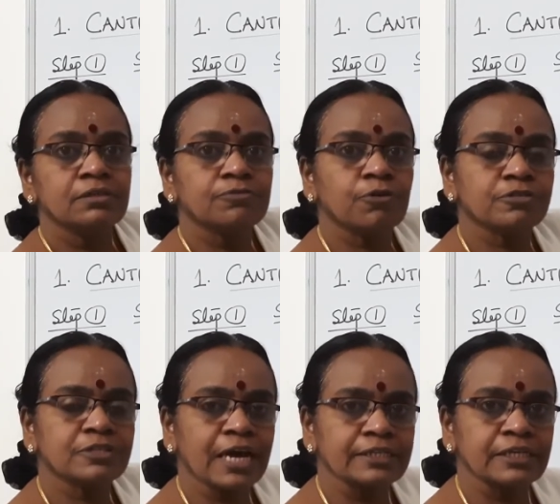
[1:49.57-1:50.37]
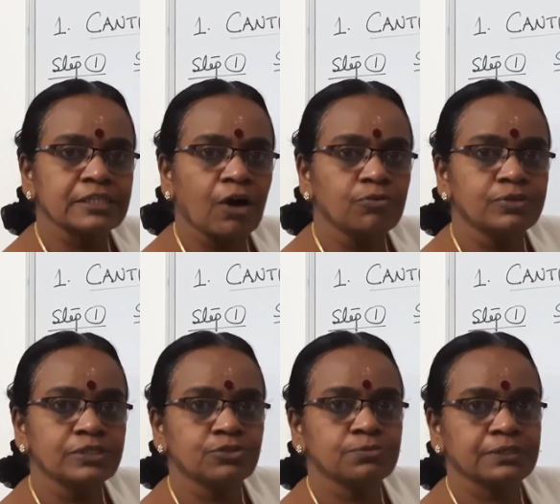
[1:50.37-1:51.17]
forces acting
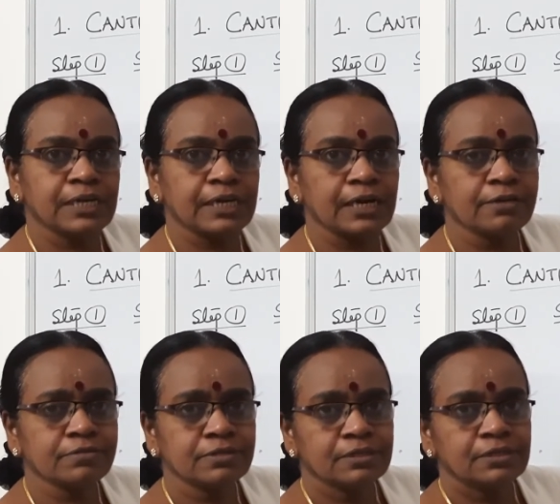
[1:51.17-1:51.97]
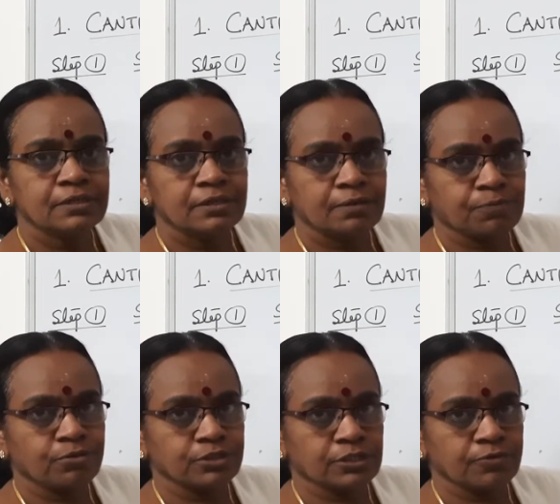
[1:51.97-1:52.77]
downward should be taken as
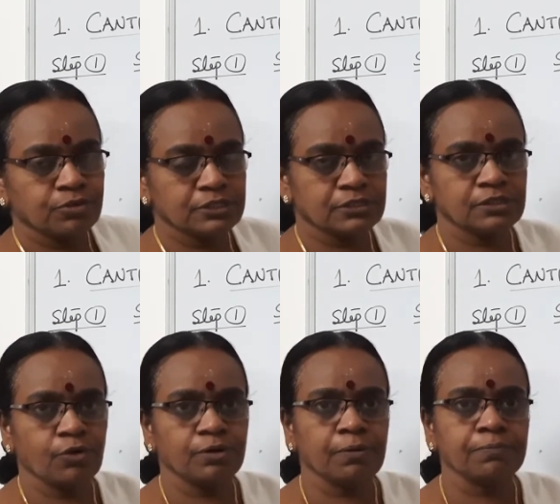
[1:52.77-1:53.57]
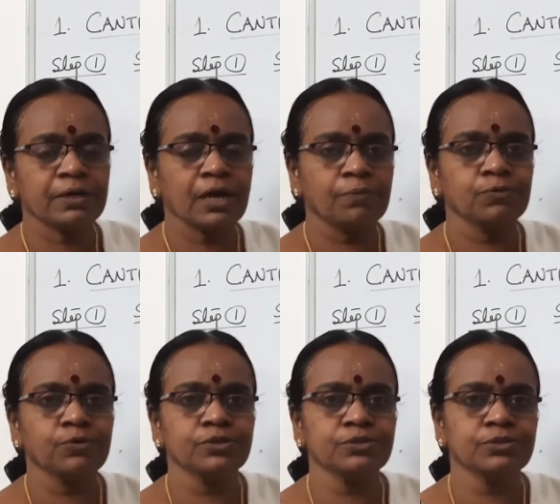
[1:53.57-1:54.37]
positive. So just now remember, I am
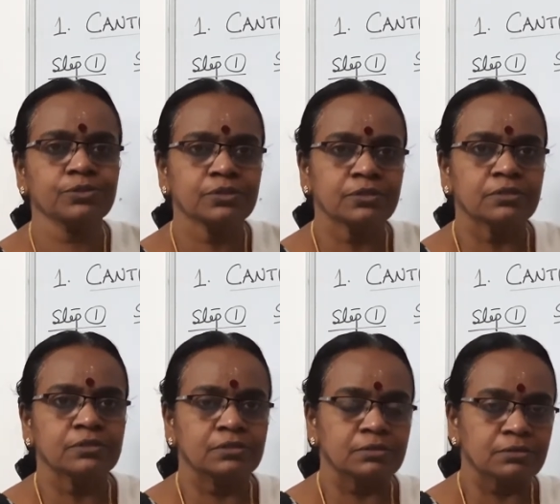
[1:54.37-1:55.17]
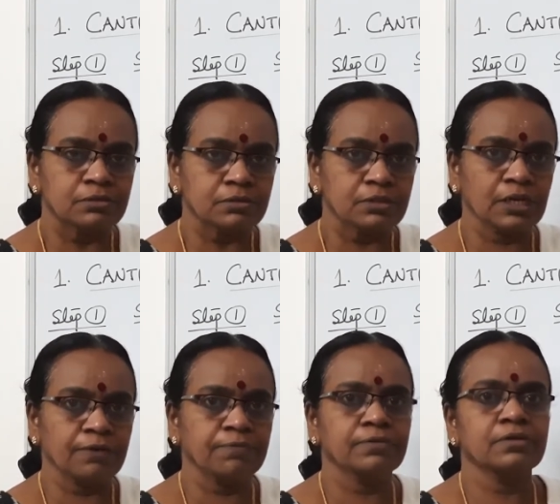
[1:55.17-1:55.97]
going to
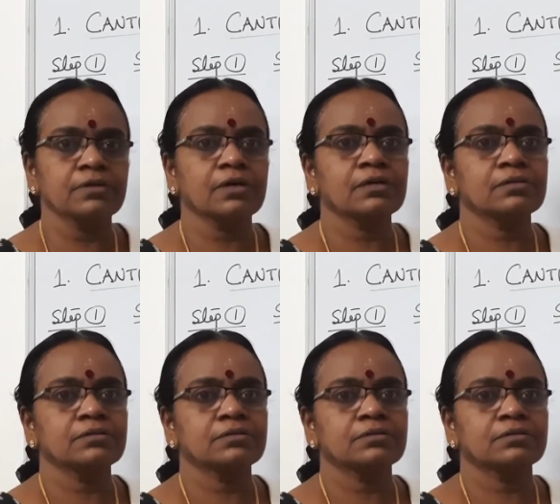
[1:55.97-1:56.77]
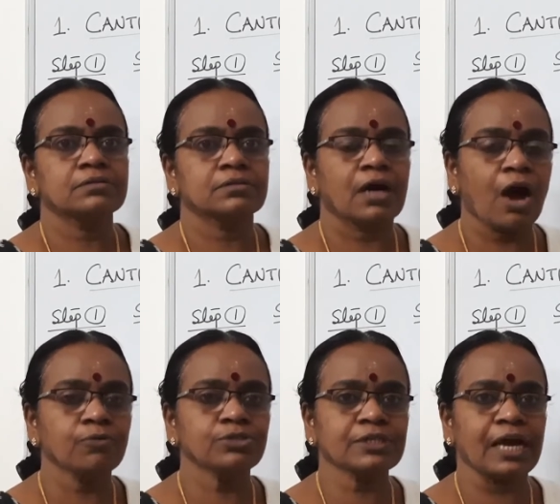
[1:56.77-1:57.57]
give
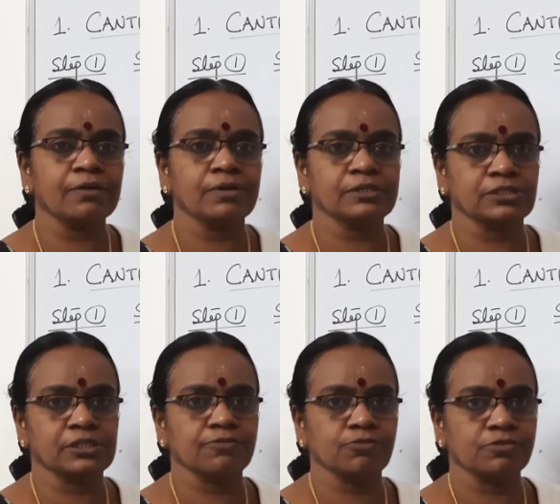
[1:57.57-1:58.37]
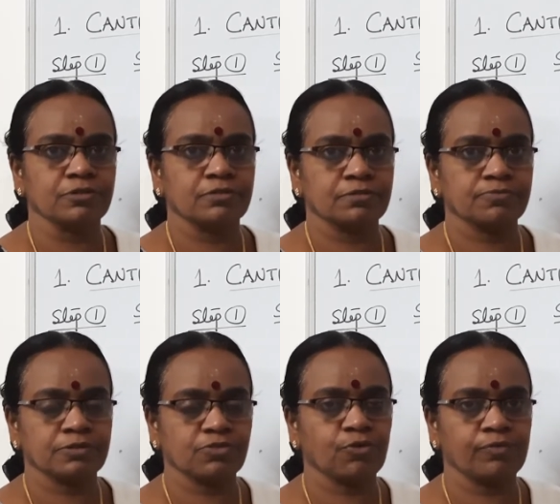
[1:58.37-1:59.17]
how to calculate the shear forces.
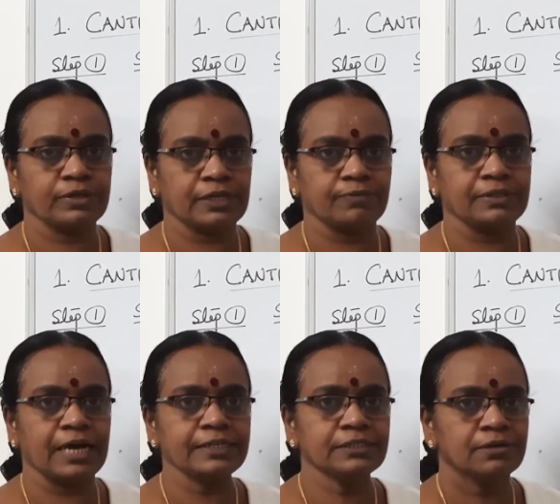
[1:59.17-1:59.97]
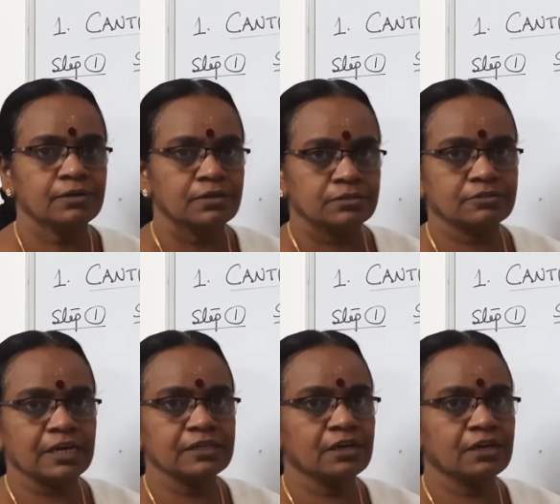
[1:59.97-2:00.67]
First of all, we will deal with that. The sign